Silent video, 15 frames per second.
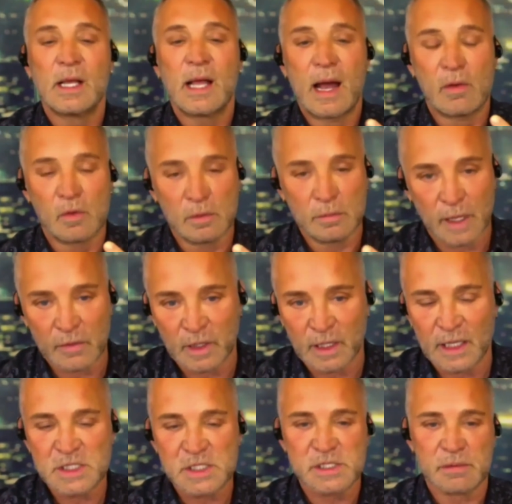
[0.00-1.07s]
How will my
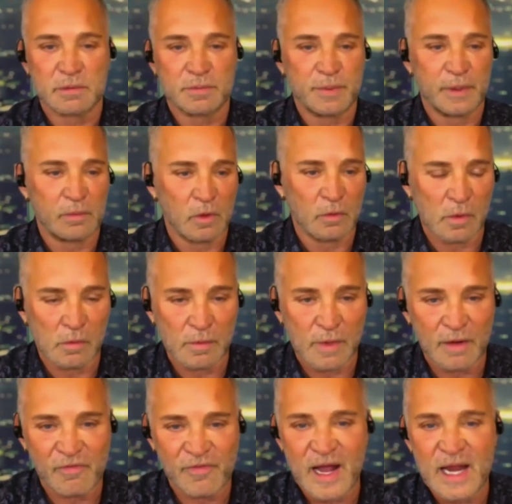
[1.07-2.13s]
relationships be? What will
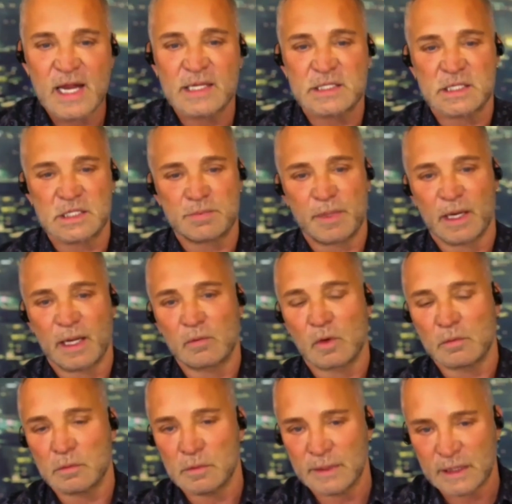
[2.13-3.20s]
my finances be like?
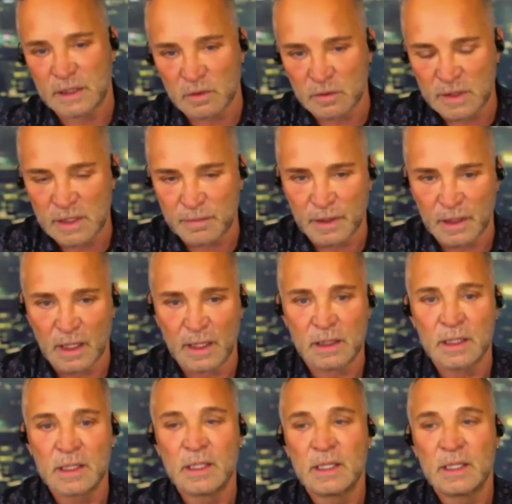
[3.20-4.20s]
What will my career be like?